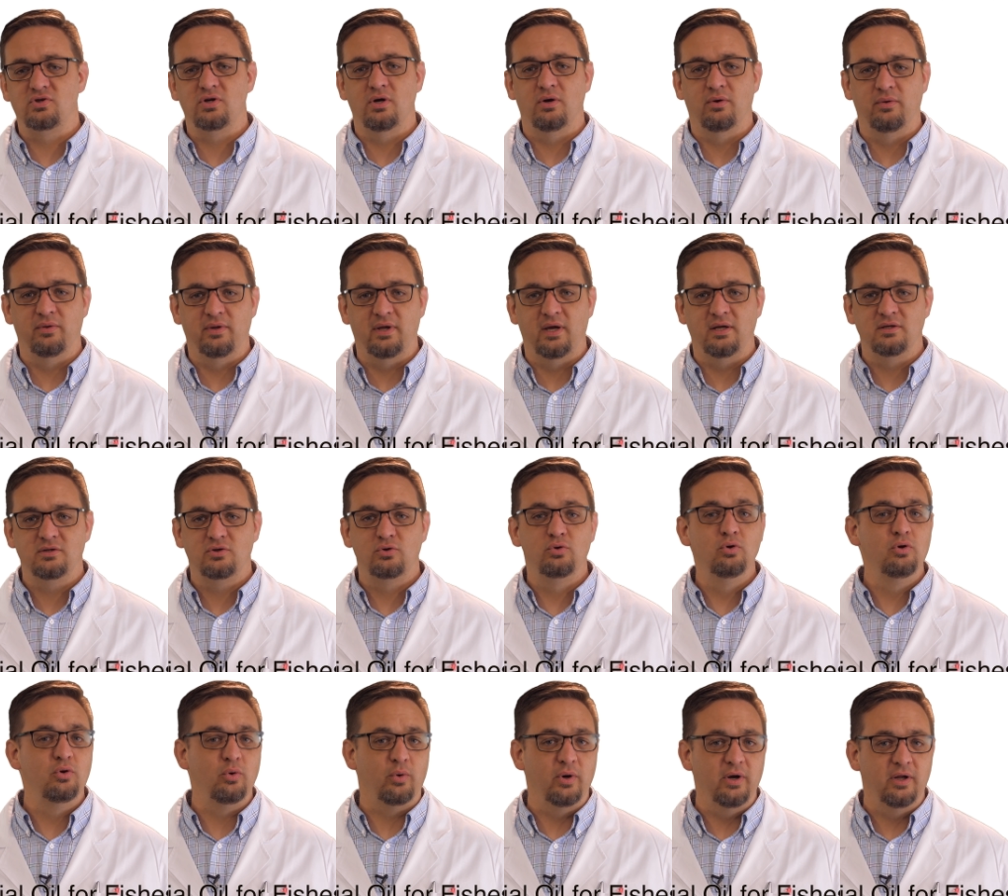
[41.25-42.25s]
shown that
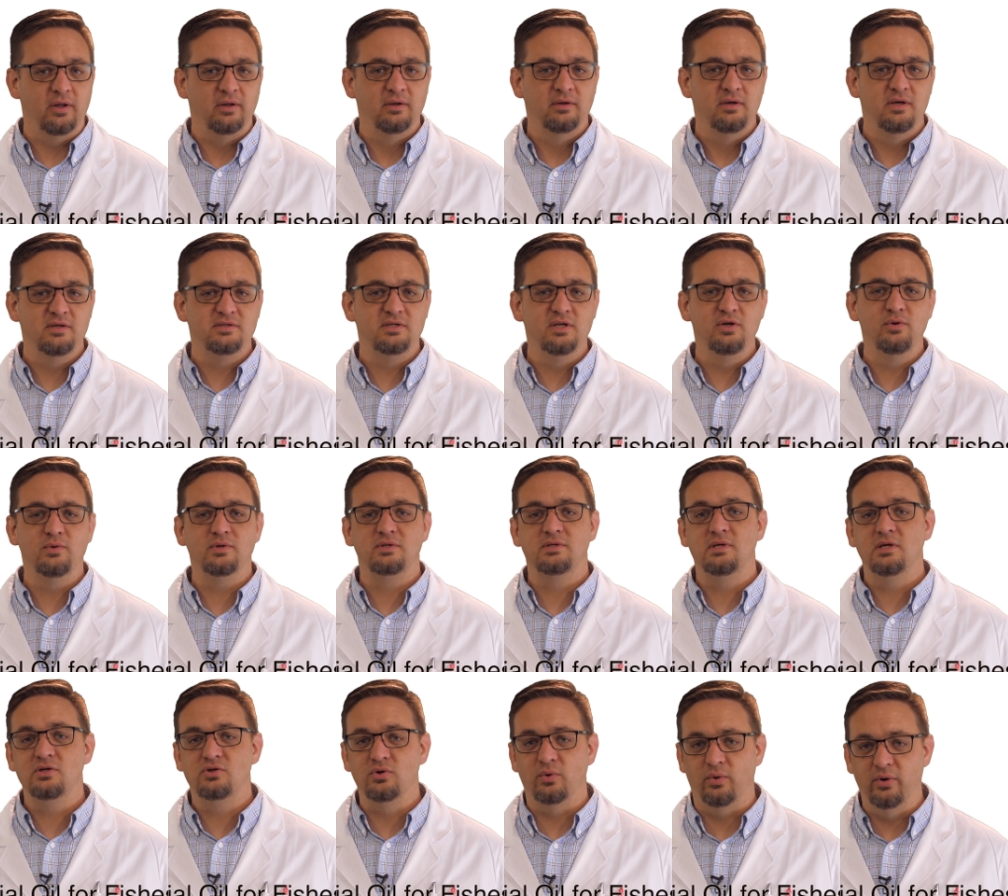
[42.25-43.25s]
crude oil is the new
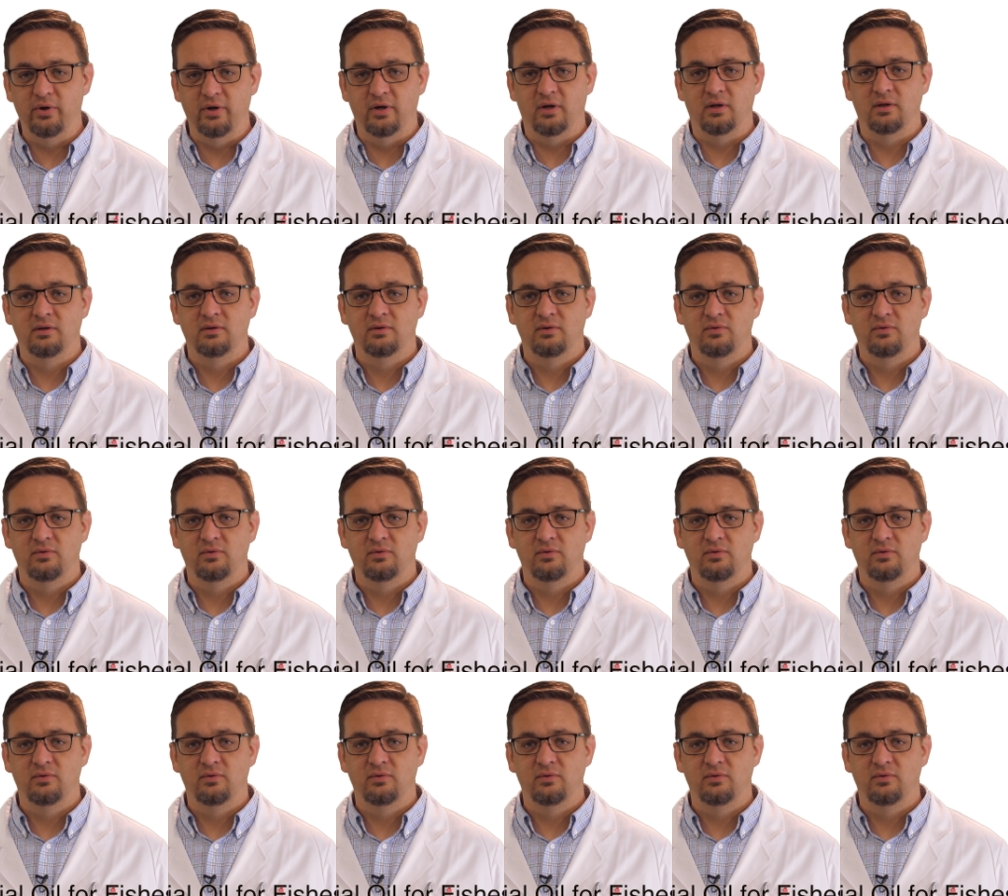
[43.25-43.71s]
essential oil